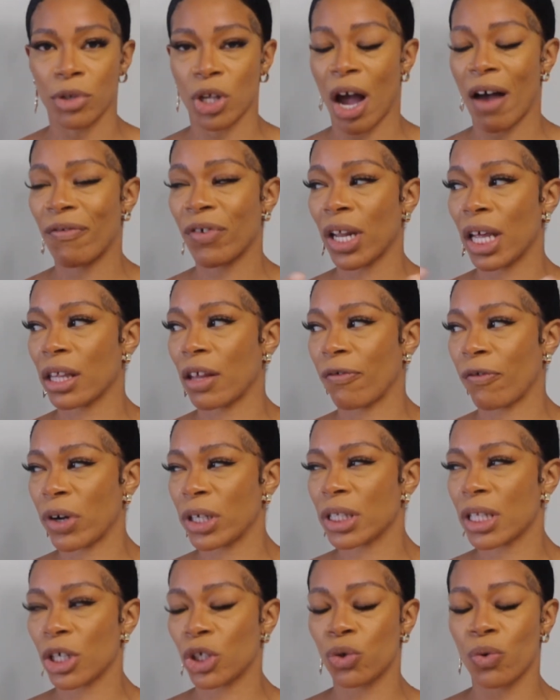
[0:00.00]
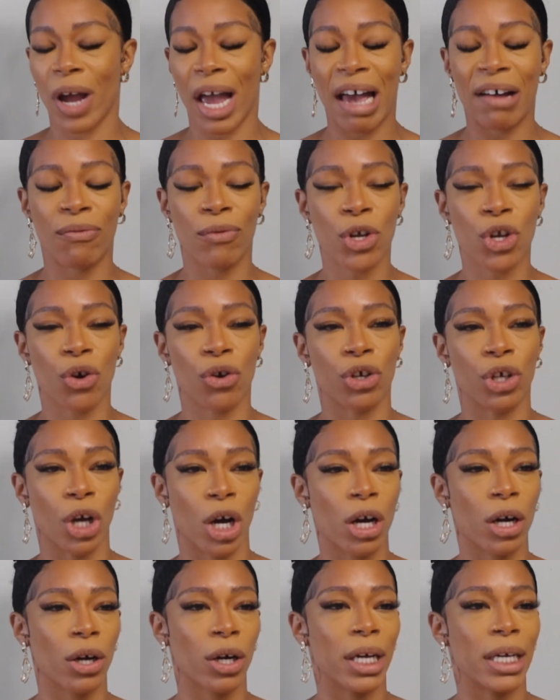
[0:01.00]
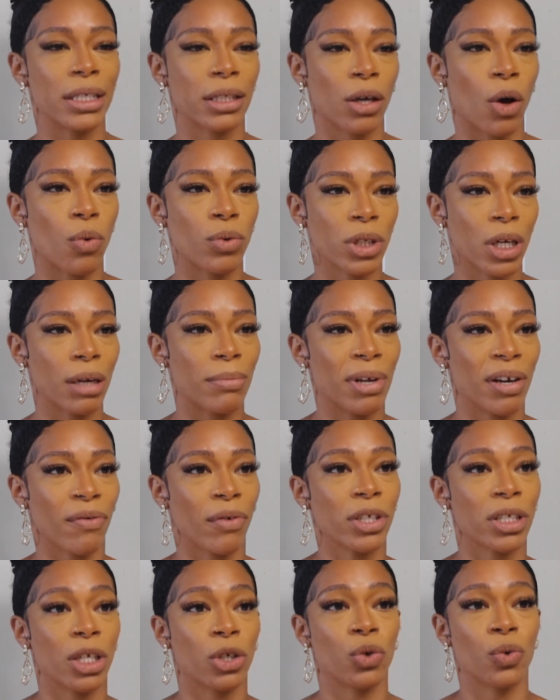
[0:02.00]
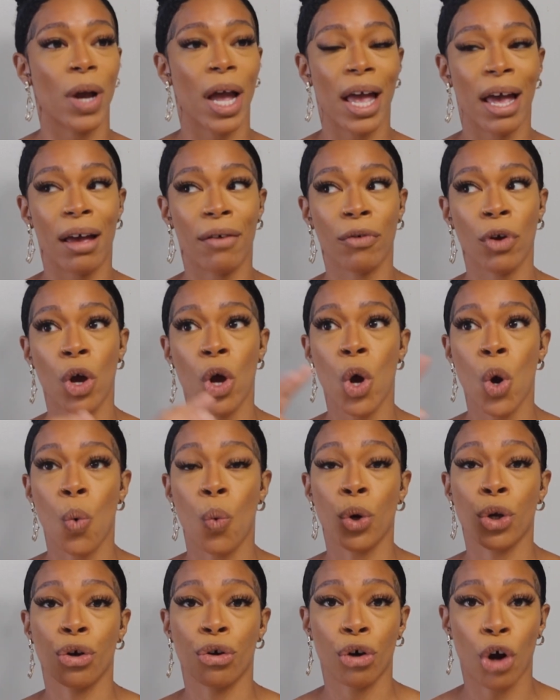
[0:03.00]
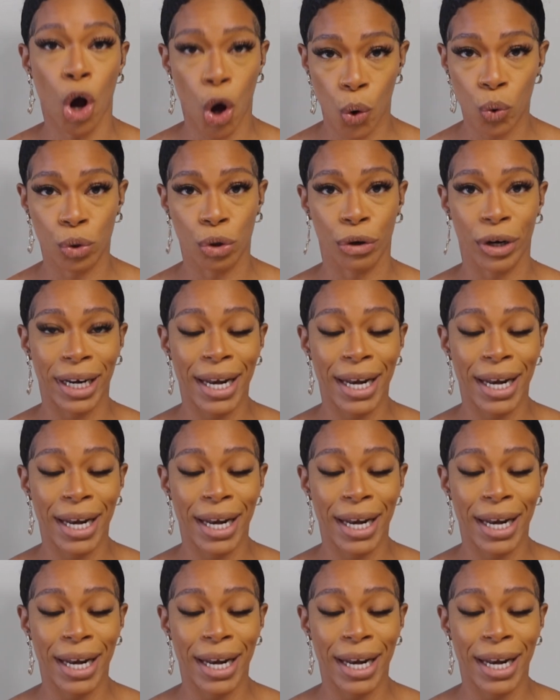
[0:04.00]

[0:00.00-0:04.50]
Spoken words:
So I feel like the friends that you have when you're younger isn't always going to be the friends that you have when you're older,